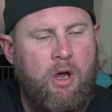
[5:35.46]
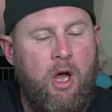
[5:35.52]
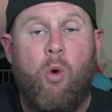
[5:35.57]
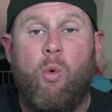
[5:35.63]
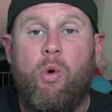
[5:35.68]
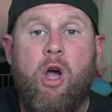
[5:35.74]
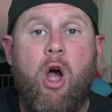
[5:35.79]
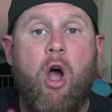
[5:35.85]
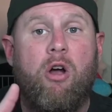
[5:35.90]

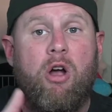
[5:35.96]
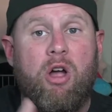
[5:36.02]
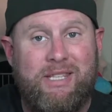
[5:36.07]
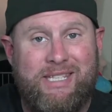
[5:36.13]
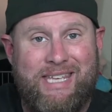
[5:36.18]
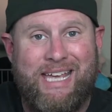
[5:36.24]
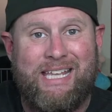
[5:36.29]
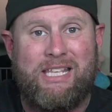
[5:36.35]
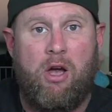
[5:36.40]
We are on
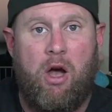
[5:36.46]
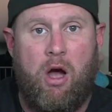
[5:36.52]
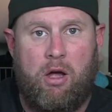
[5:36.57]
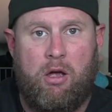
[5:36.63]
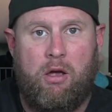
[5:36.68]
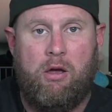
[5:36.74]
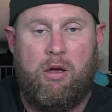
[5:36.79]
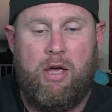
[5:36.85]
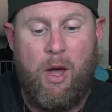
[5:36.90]

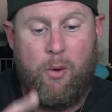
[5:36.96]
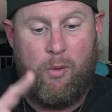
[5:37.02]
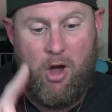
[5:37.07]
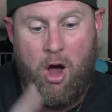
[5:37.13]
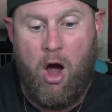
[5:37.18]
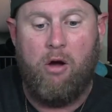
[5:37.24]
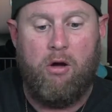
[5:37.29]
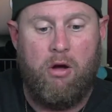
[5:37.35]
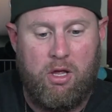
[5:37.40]
TikTok and we
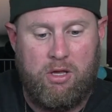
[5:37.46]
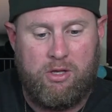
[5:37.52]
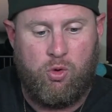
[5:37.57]
are on